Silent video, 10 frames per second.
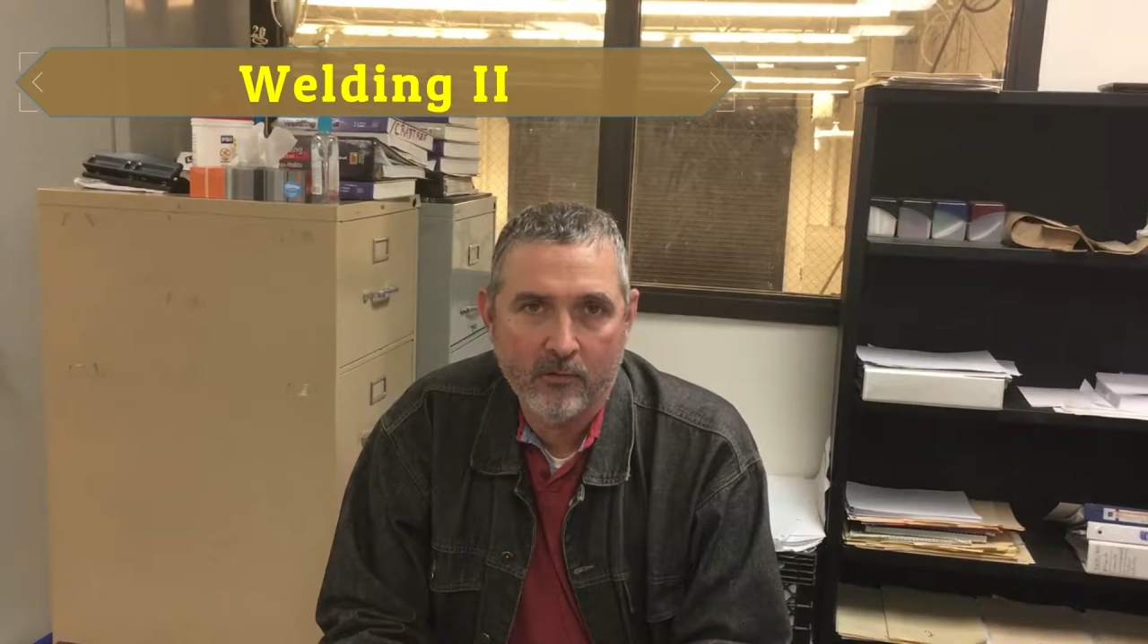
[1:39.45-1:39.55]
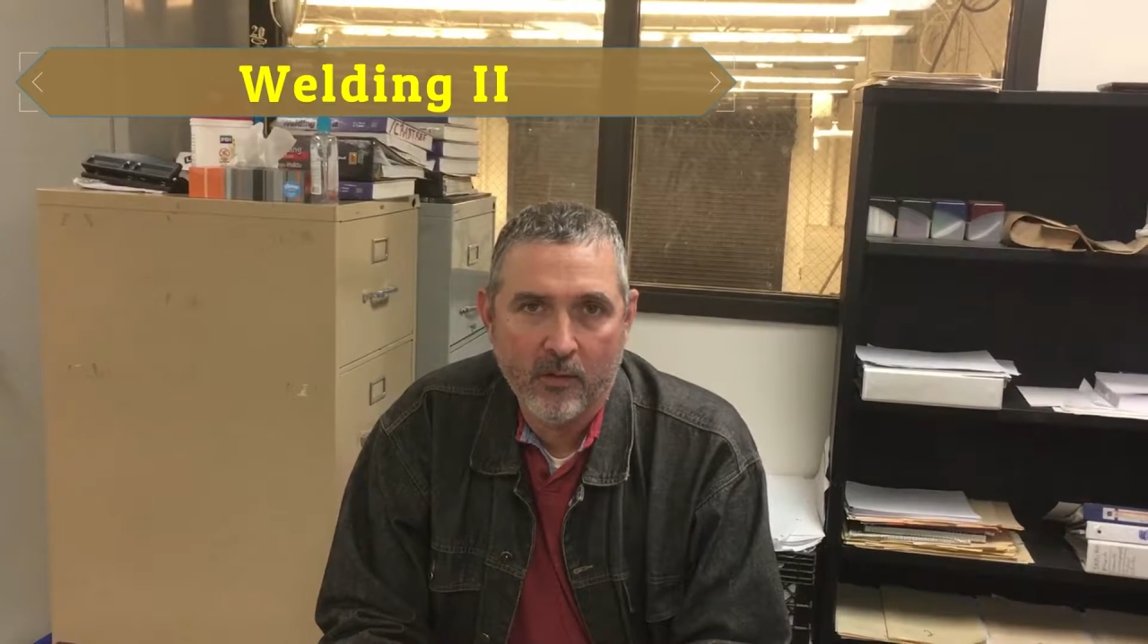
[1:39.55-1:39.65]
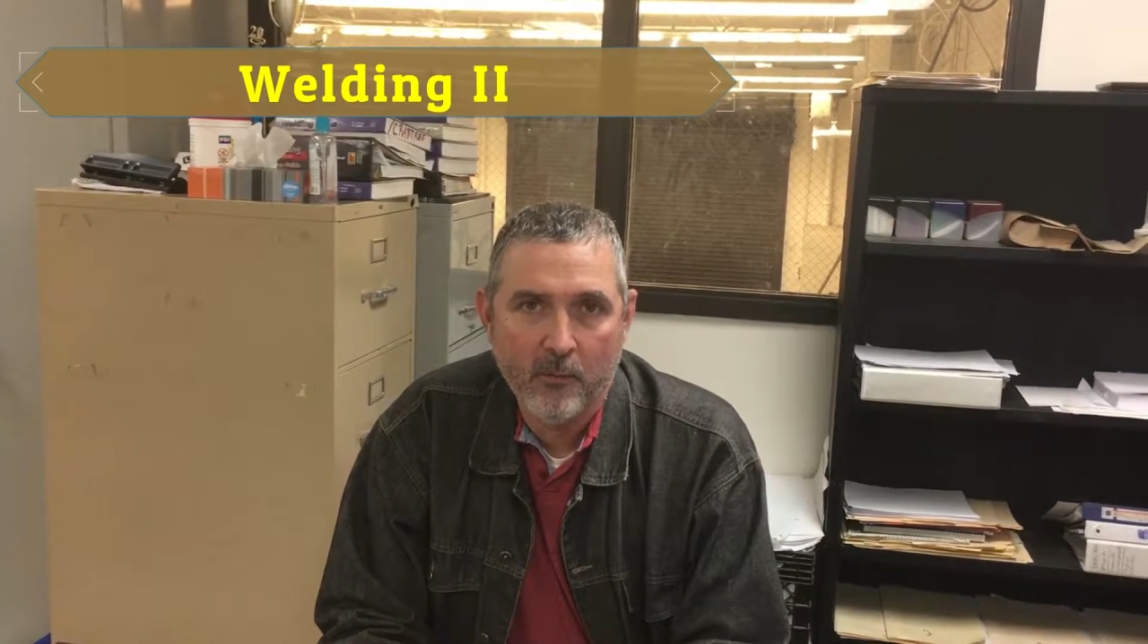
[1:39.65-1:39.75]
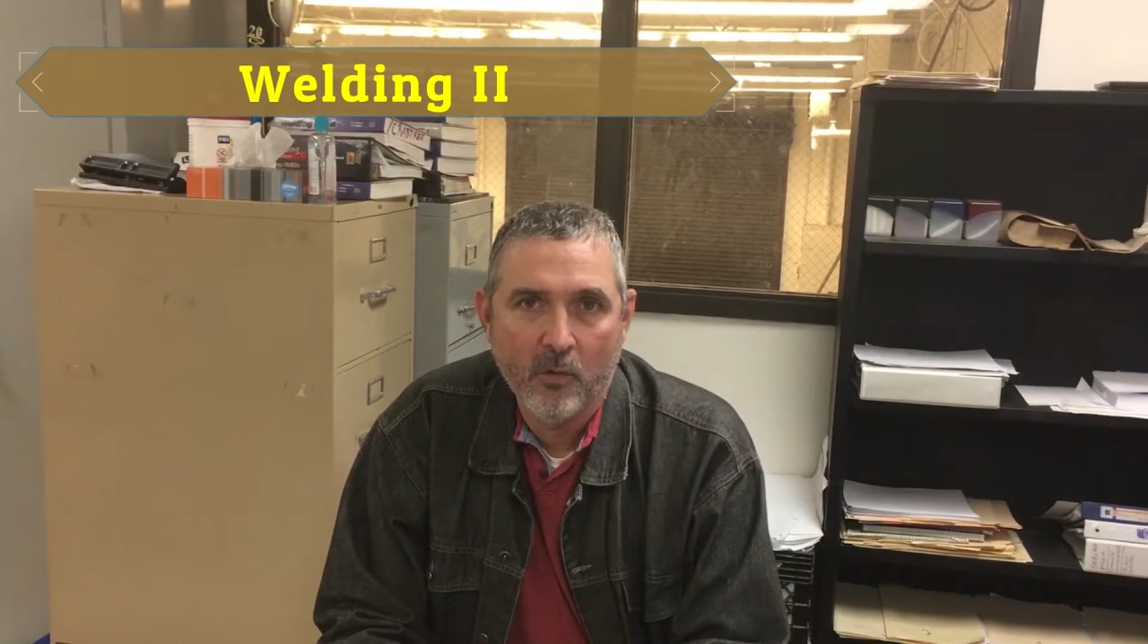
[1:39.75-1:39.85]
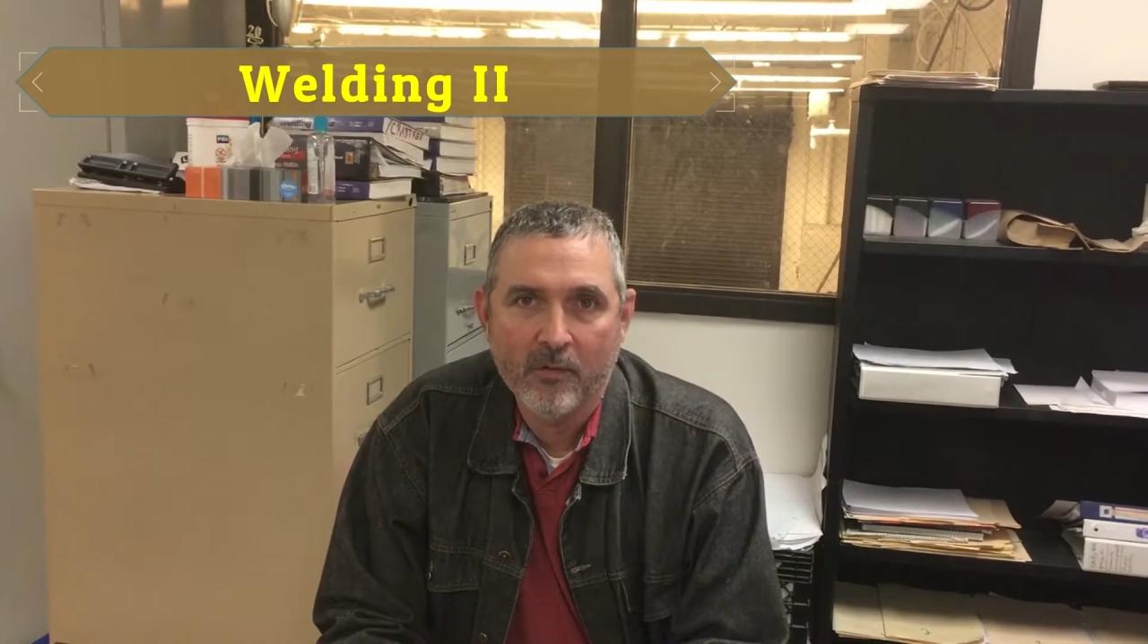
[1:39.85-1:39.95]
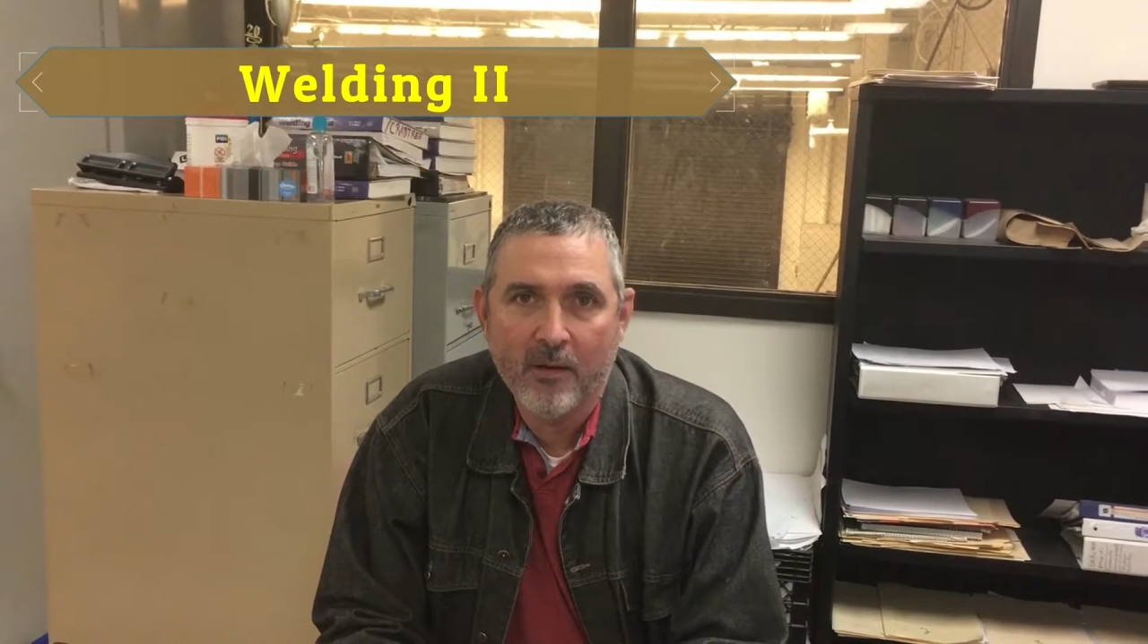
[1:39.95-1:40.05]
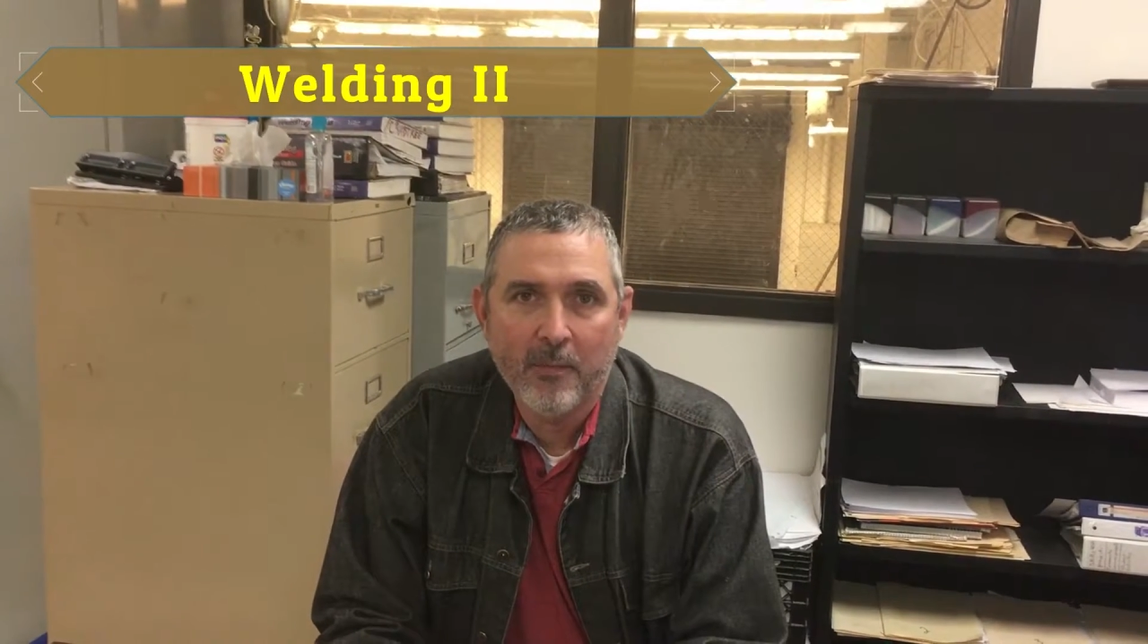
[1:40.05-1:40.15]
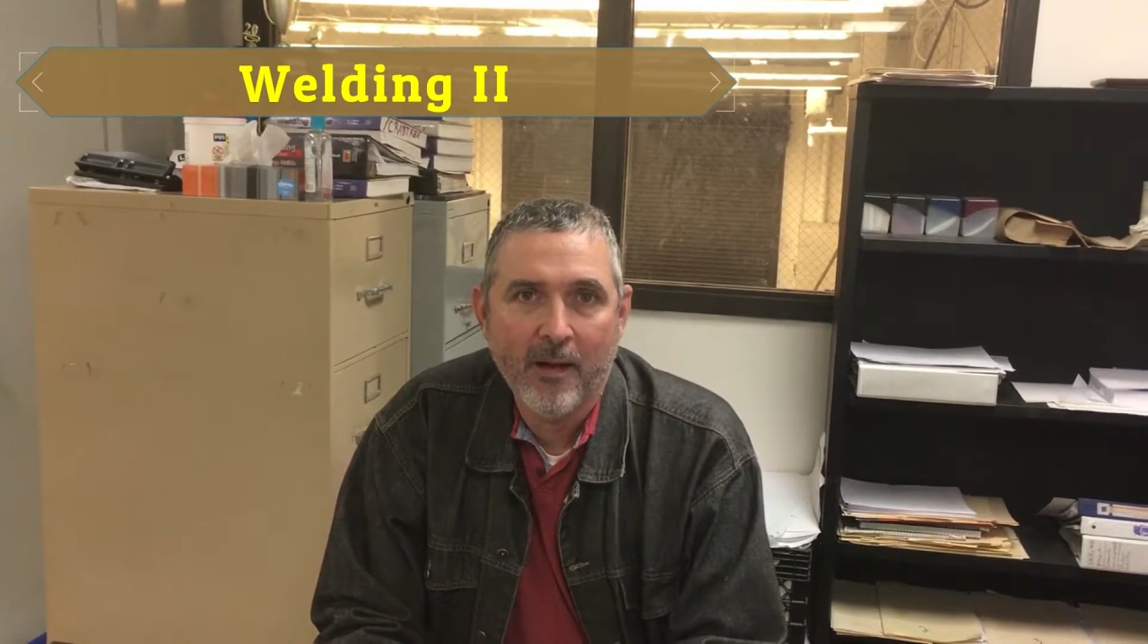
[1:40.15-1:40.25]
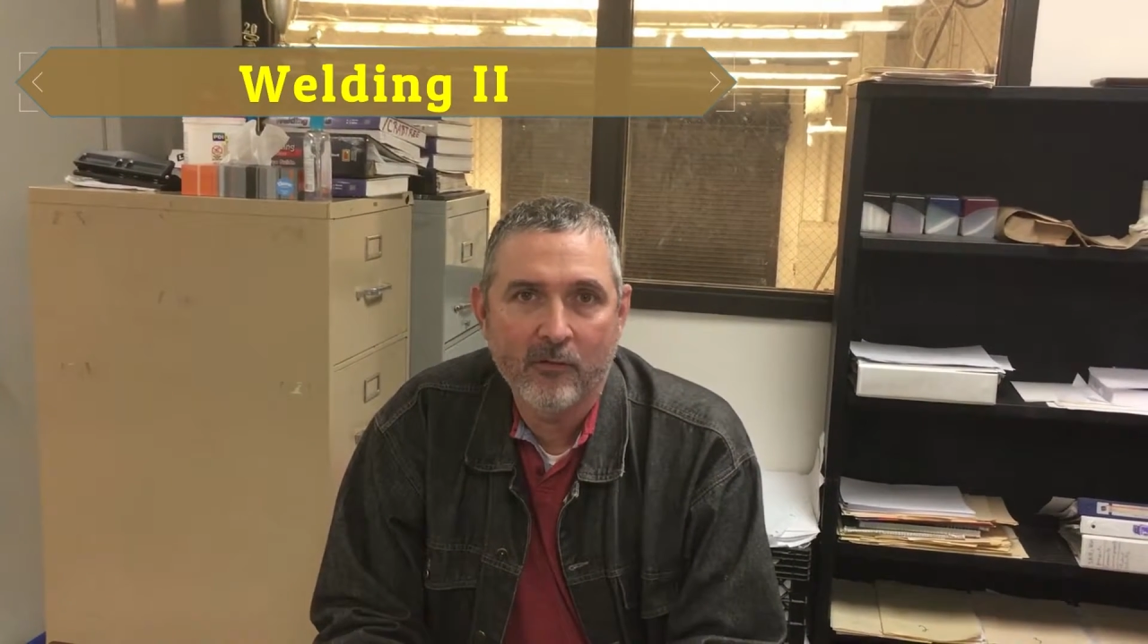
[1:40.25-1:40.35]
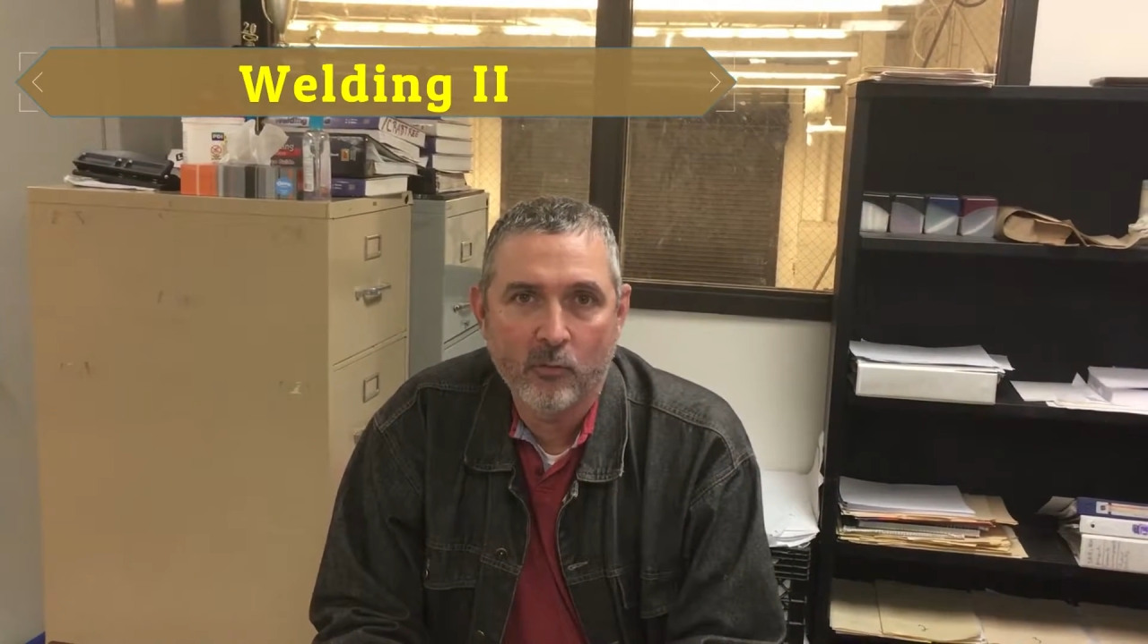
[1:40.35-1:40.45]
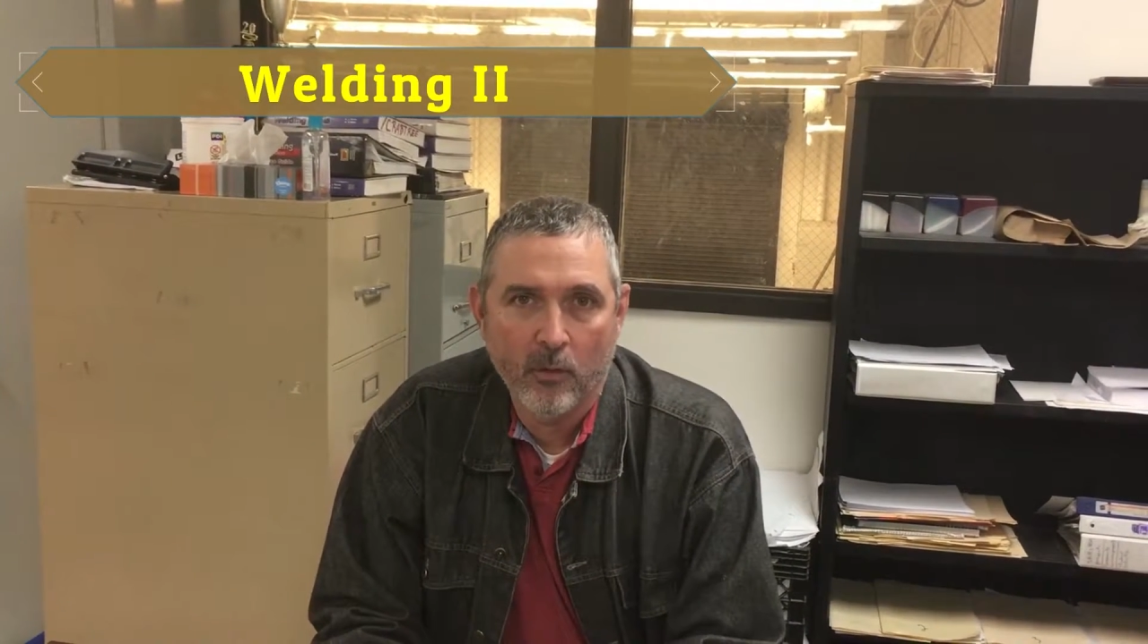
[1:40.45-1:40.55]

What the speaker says: multi-pass